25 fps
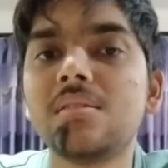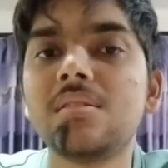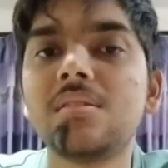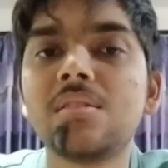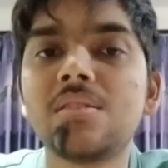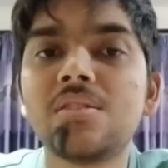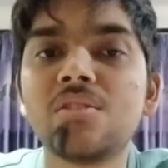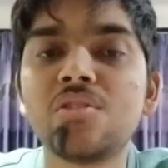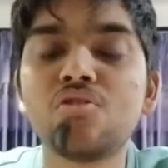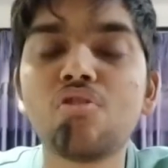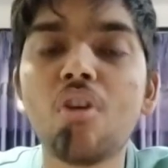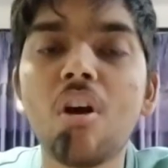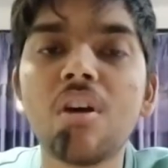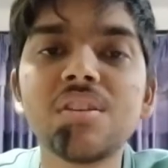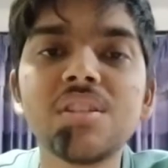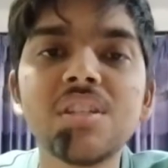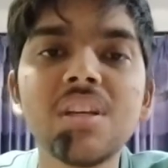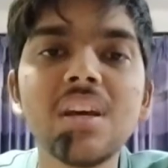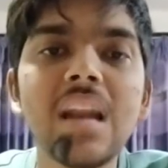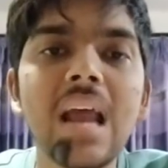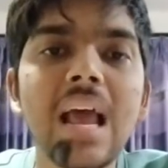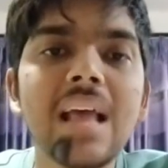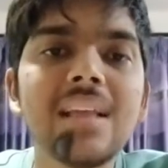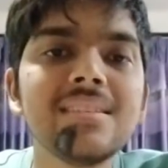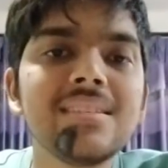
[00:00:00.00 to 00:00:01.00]

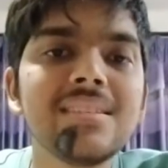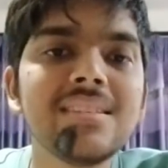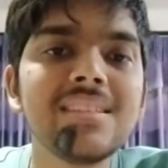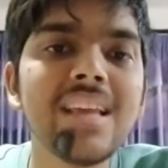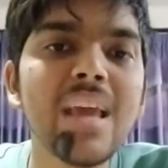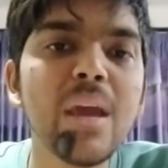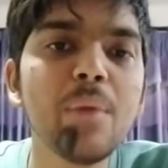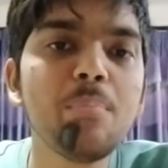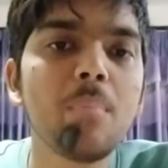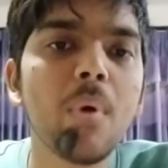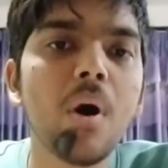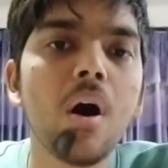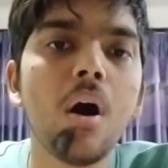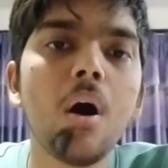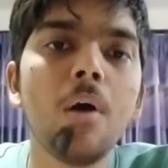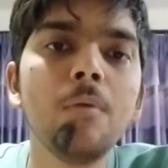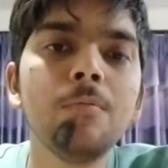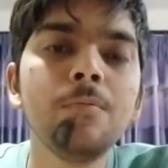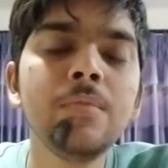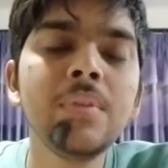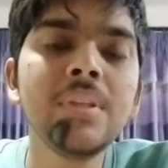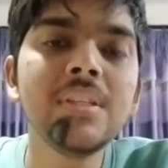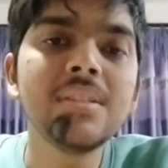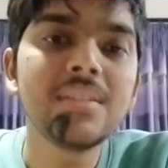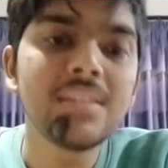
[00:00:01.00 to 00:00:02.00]
structure and shape
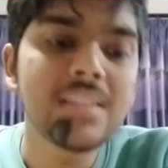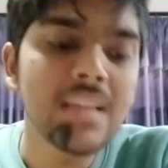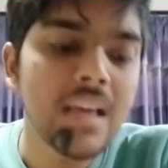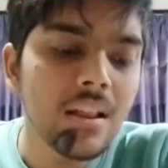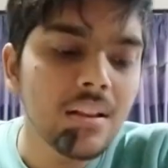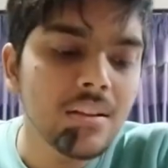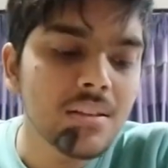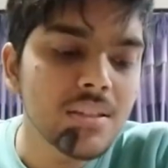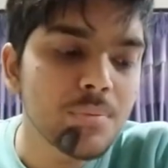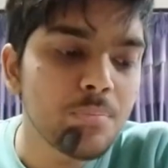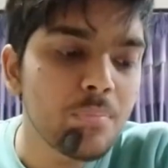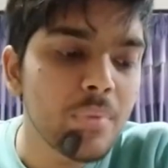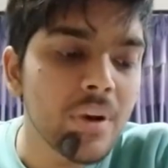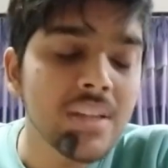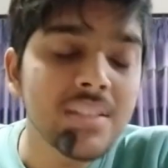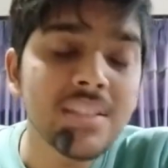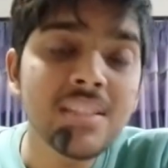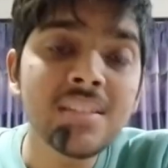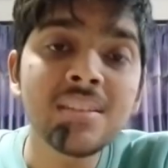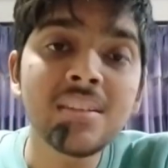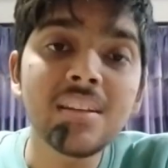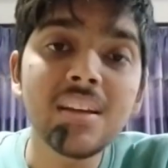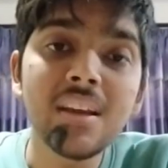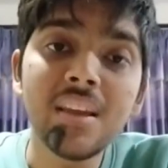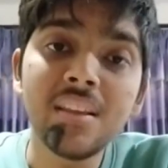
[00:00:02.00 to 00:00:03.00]
of the cells
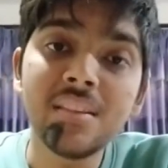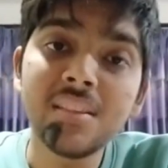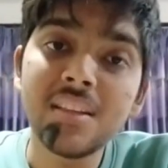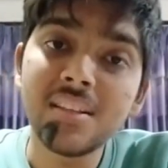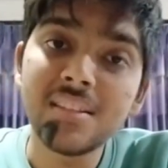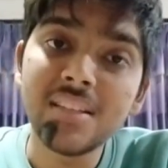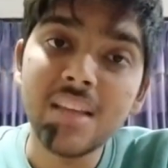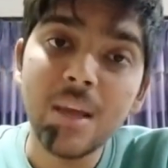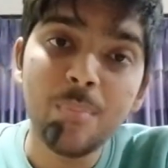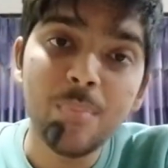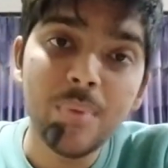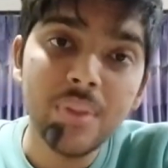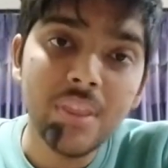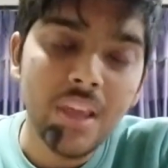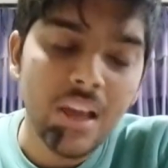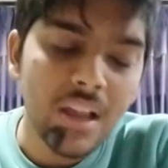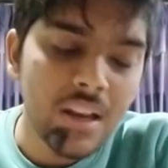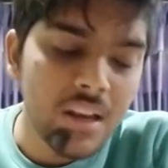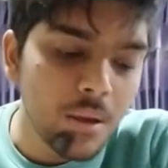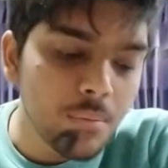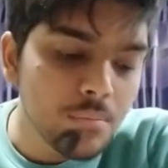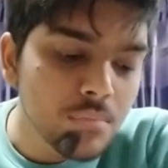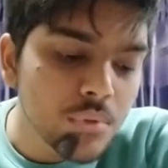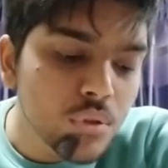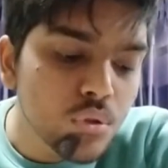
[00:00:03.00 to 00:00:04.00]
present in this
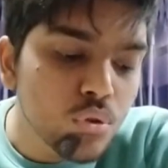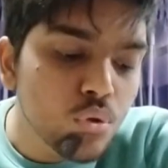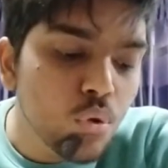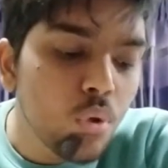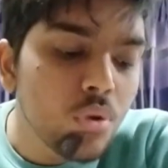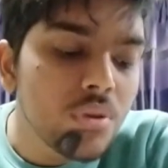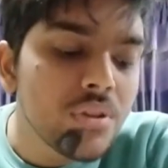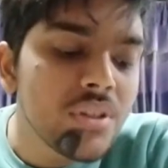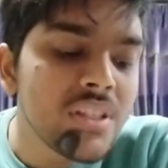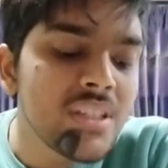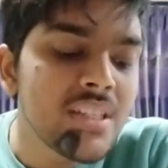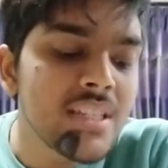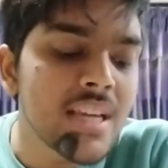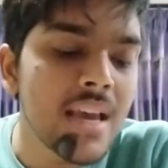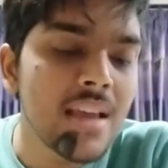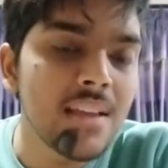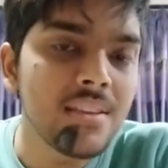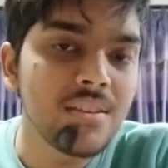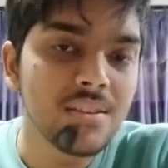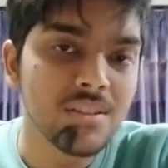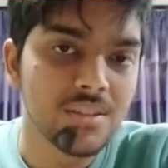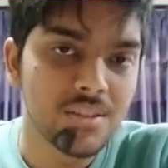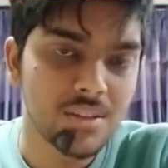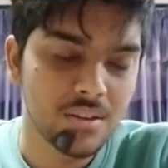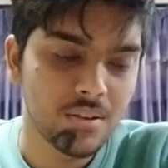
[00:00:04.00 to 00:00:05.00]
epithelium so
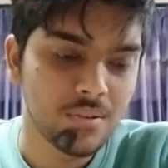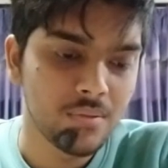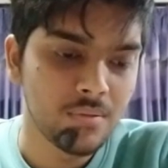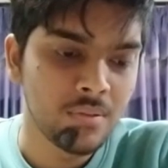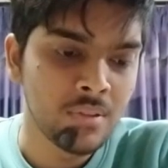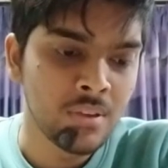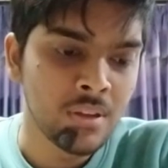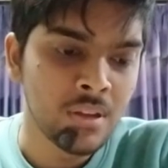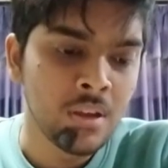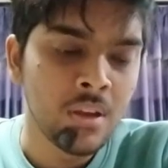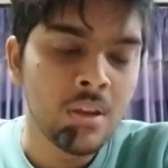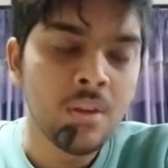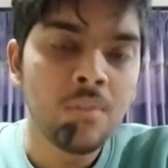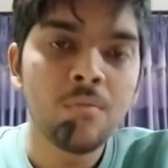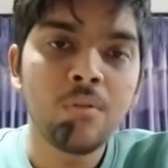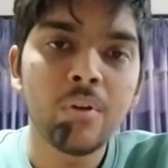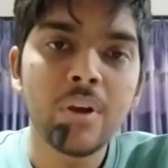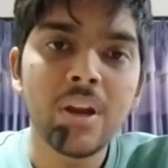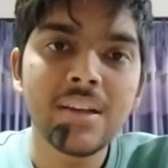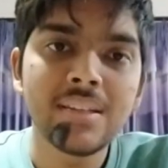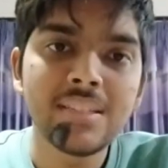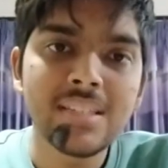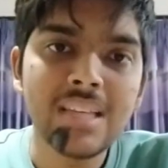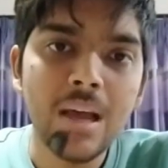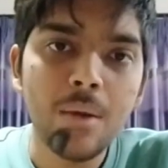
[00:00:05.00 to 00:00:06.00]
change. For
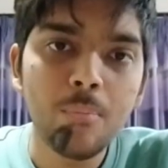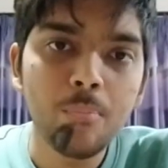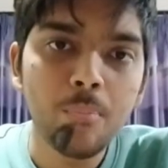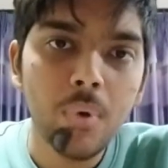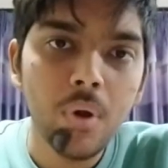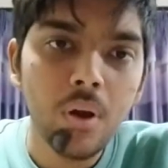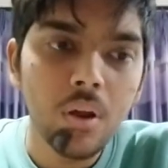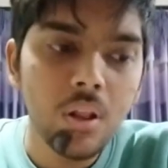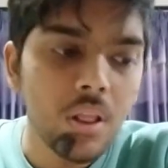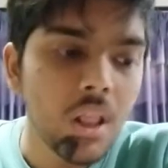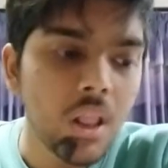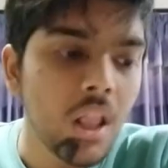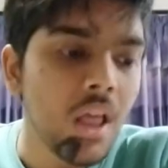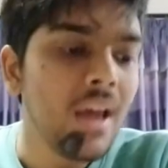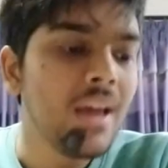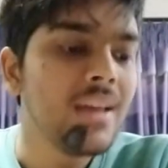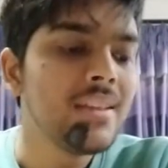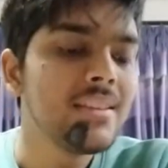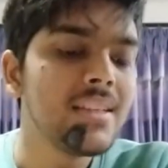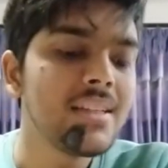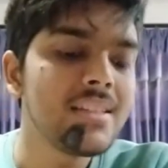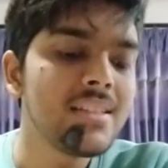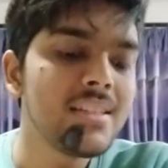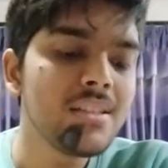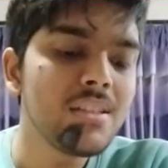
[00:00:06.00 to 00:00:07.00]
example,
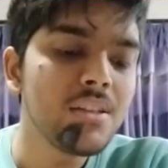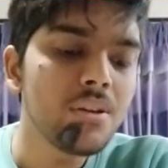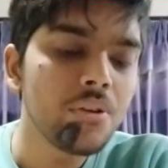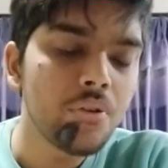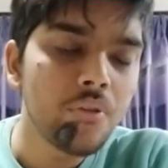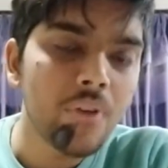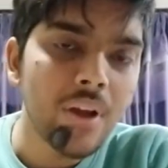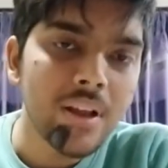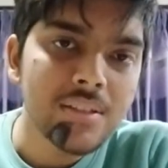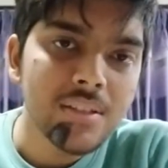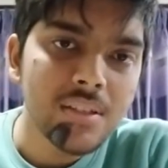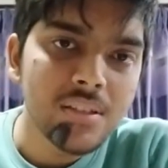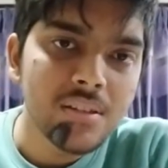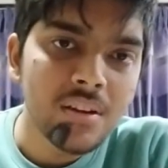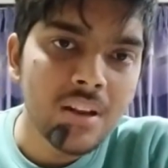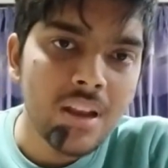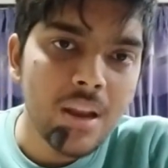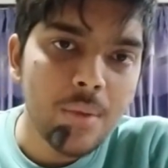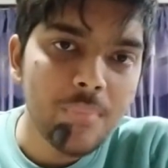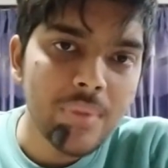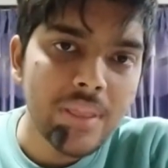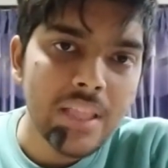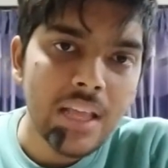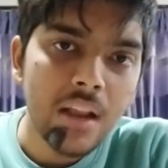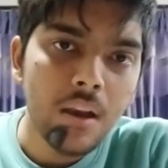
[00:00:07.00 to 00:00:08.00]
this is your transitional
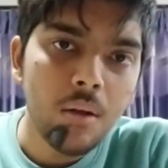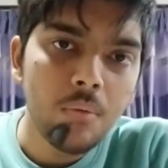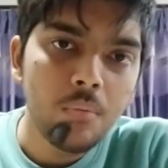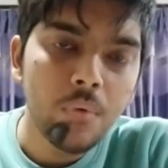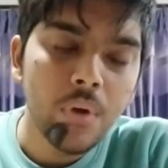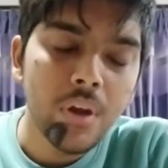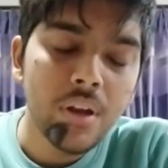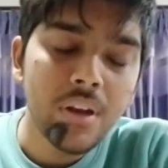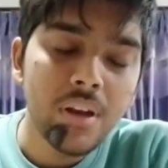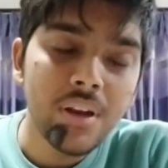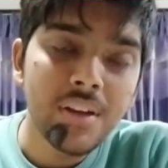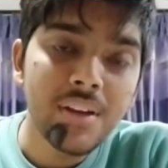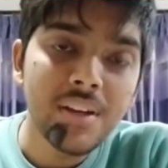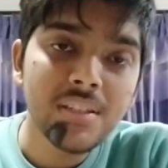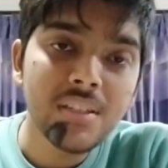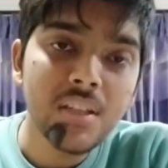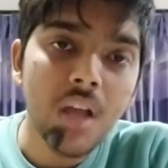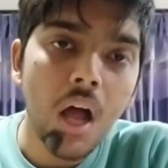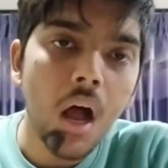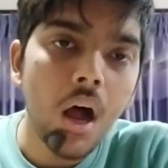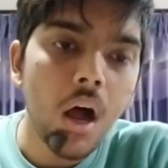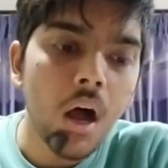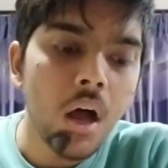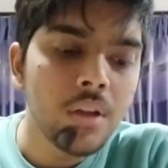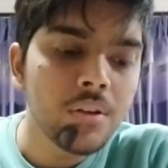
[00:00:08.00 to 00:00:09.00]
epithelium when it is
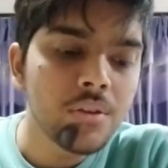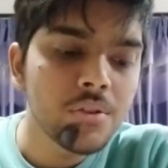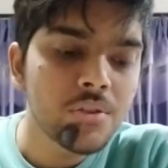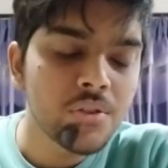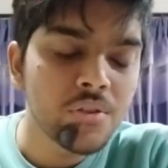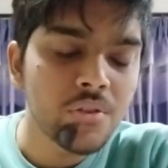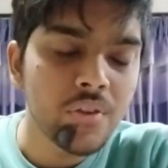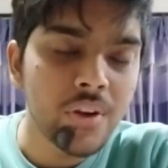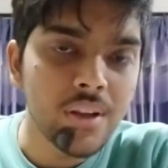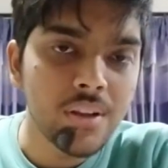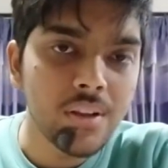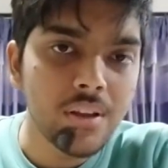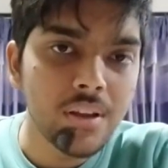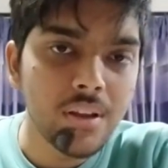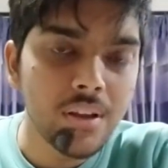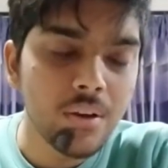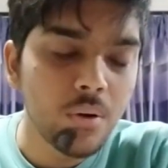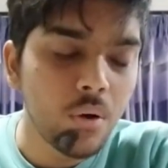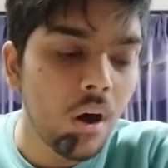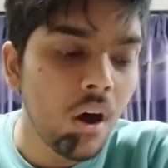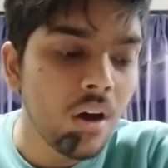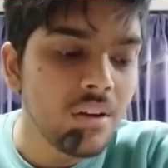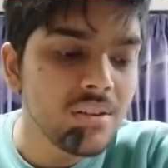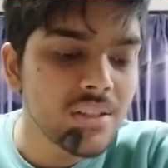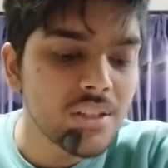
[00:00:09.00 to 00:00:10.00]

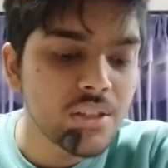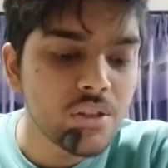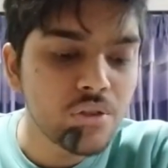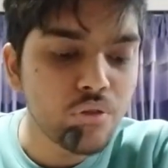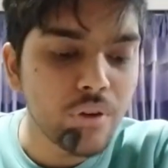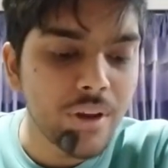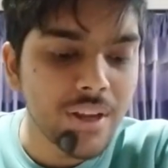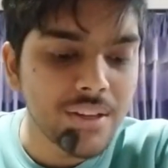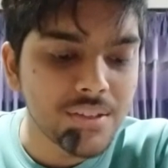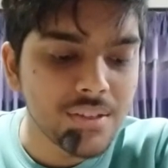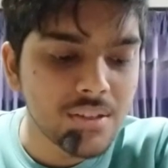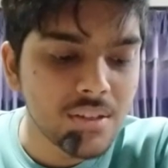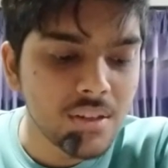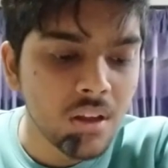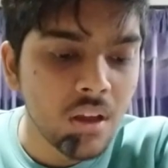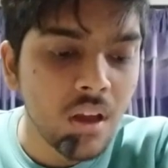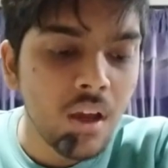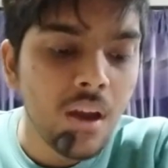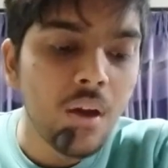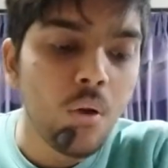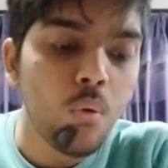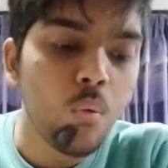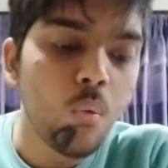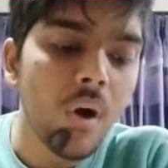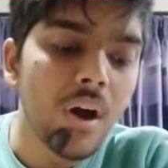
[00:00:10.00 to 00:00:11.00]
unstressed.
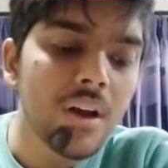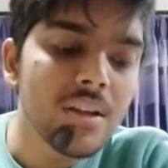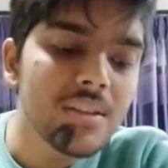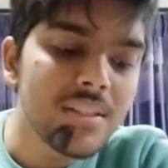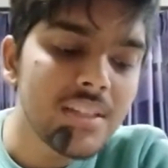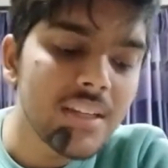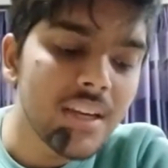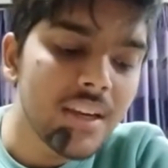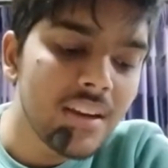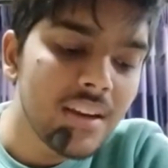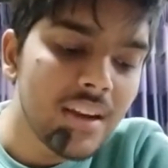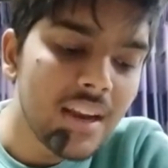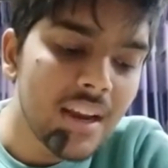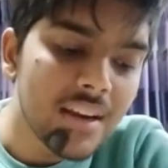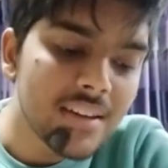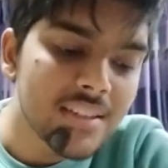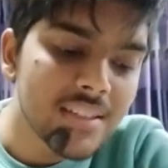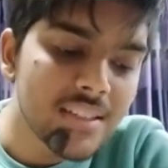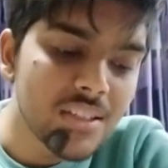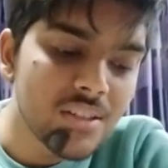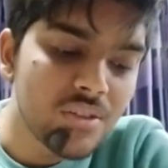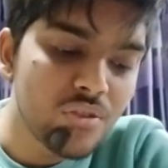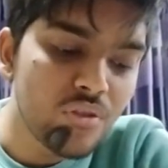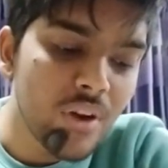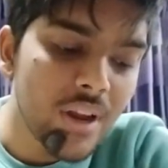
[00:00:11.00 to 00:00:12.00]
Once it gets
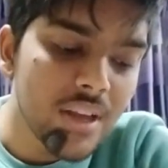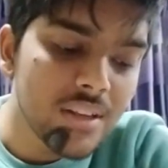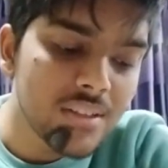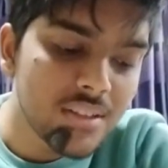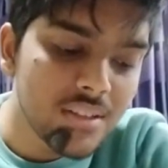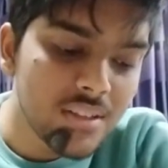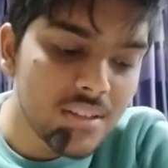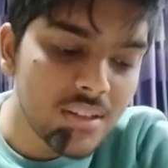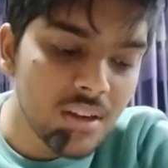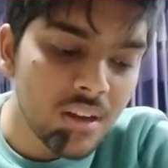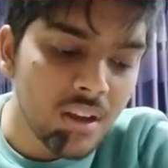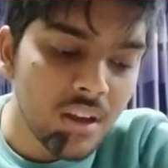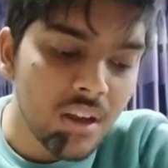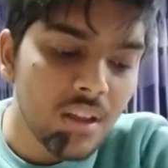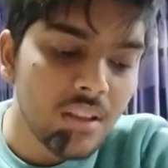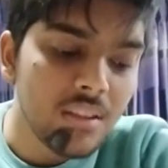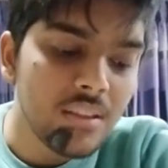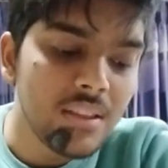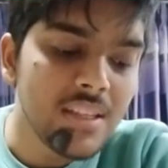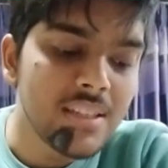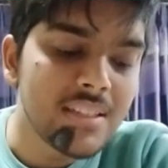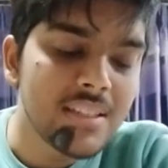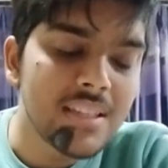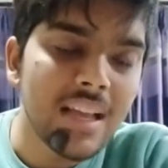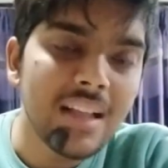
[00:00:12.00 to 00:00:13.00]
stressed,
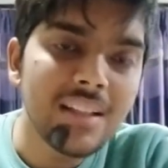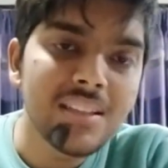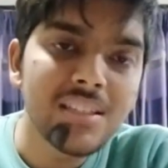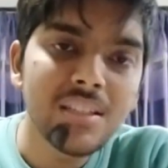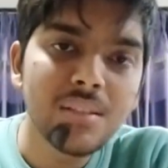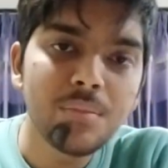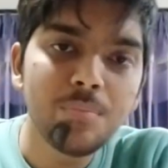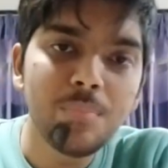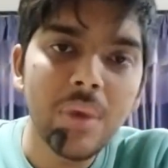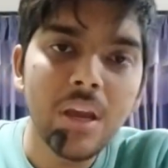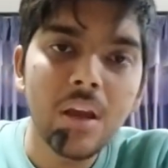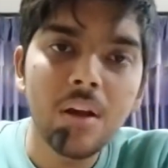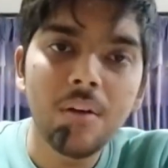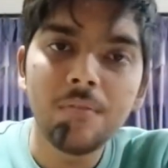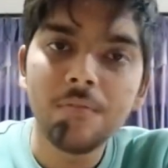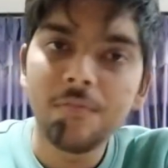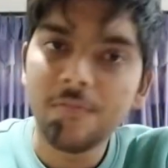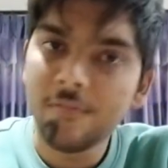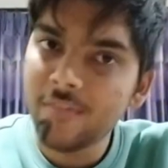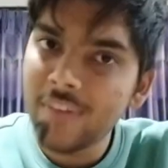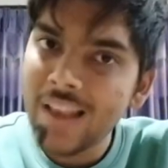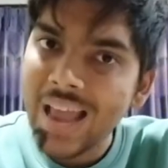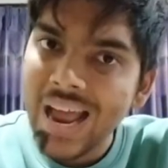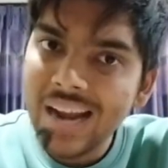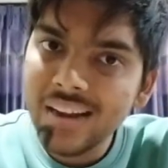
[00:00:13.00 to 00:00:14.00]
the cells become
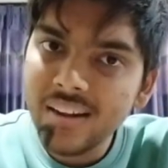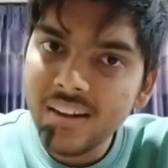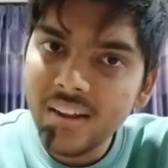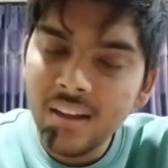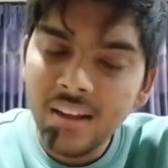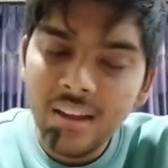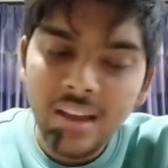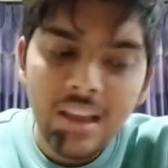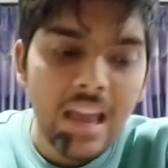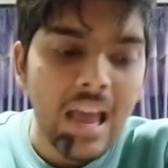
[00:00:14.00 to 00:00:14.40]
flat,